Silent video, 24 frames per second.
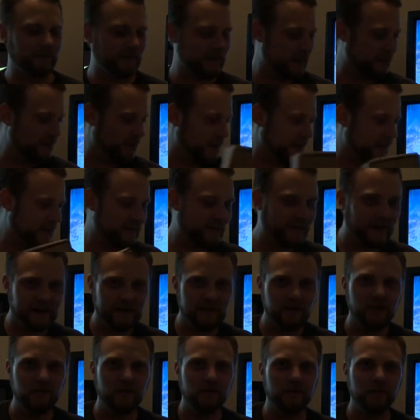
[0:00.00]
I mean, that's like
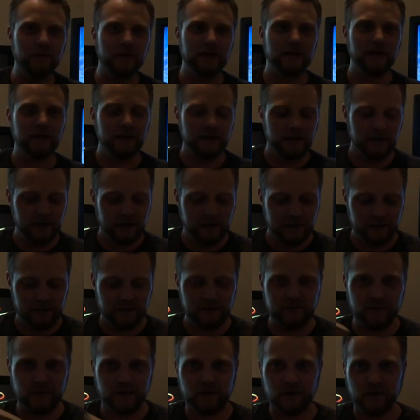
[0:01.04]
the
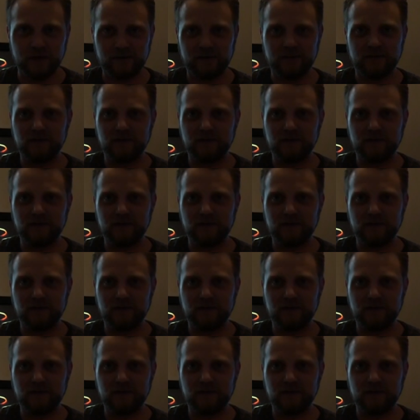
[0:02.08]
cost